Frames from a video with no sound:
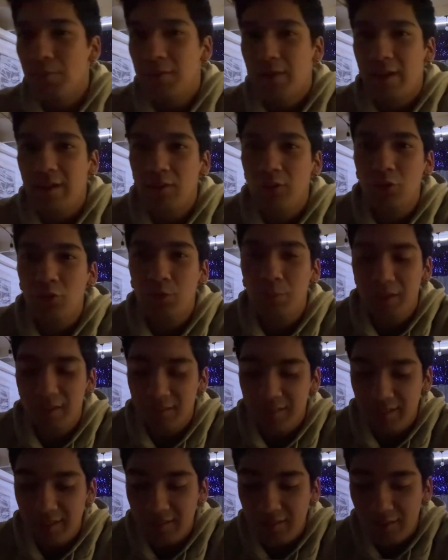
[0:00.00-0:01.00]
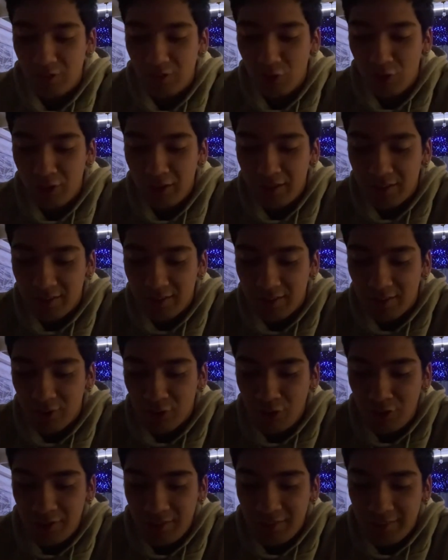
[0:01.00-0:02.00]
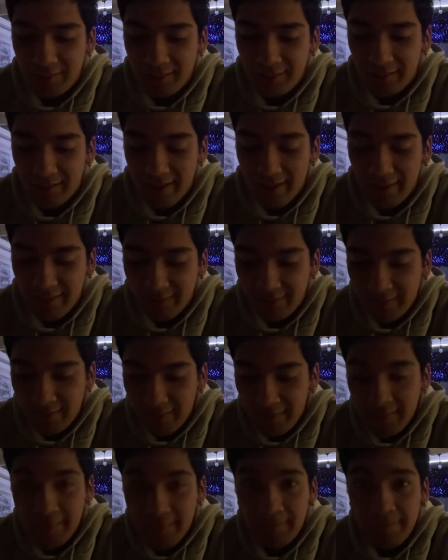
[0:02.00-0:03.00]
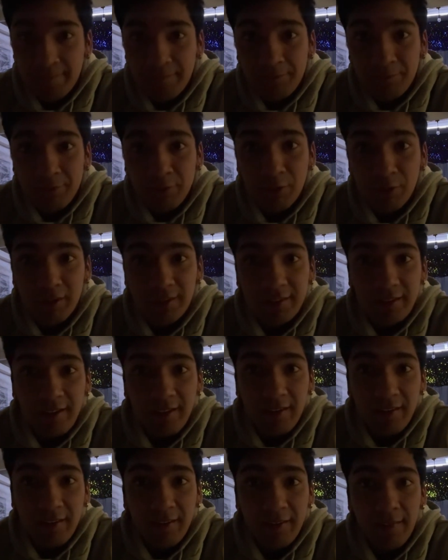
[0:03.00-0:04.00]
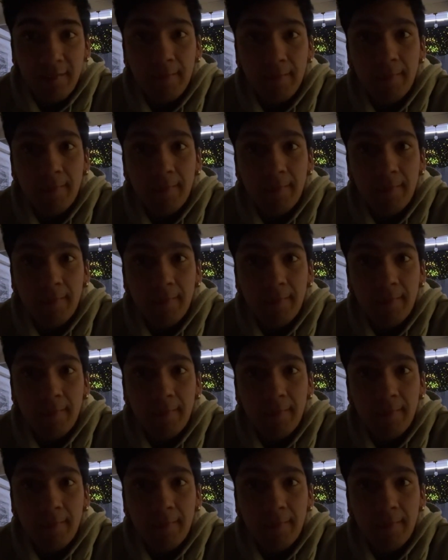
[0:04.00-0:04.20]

But that used to be the thing security the securities did, guys right there.